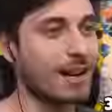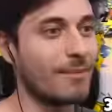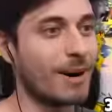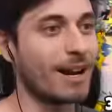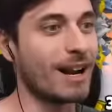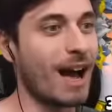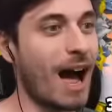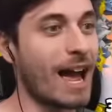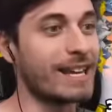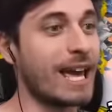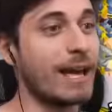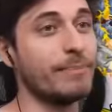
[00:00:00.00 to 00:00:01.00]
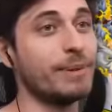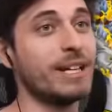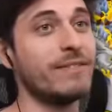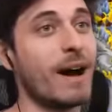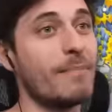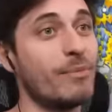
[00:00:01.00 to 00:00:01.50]
come on. I can't
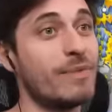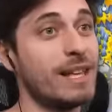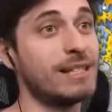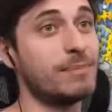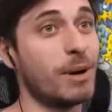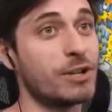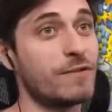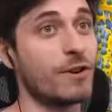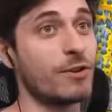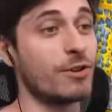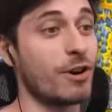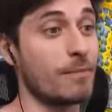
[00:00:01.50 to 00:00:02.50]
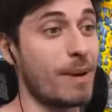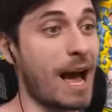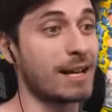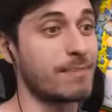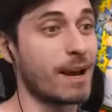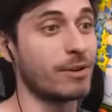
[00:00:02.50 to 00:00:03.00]
believe I'm this much further
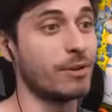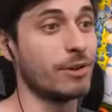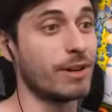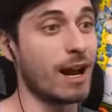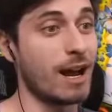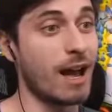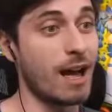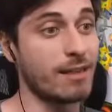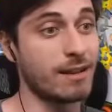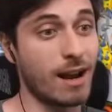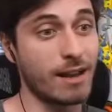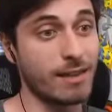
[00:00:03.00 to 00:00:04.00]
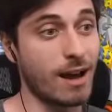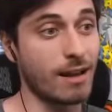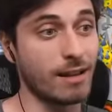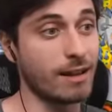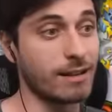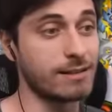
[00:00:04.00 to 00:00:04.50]
past my goal than I than I
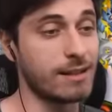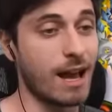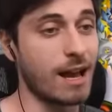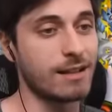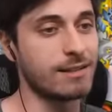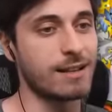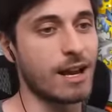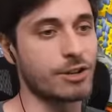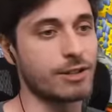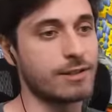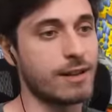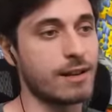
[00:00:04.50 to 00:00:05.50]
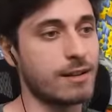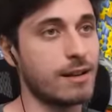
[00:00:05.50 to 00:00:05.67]
thought. Like this, this is actually insane.